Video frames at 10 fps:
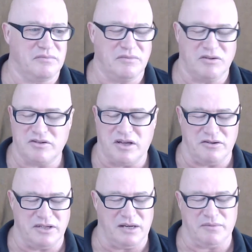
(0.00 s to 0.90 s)
There's
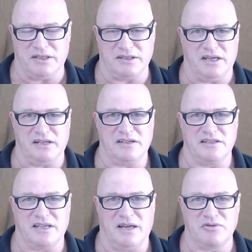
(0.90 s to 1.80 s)
no doubt about that.
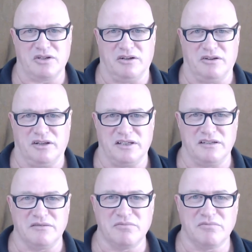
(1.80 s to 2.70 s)
It's
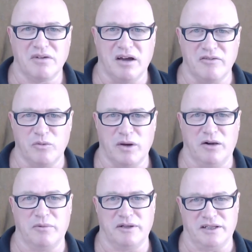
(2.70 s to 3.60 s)
absolutely
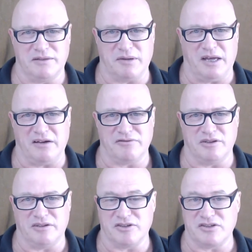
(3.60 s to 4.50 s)
overwhelmingly
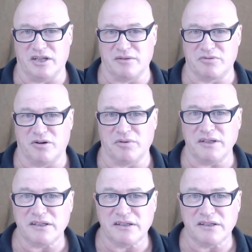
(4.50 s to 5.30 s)
powerful if it's done properly.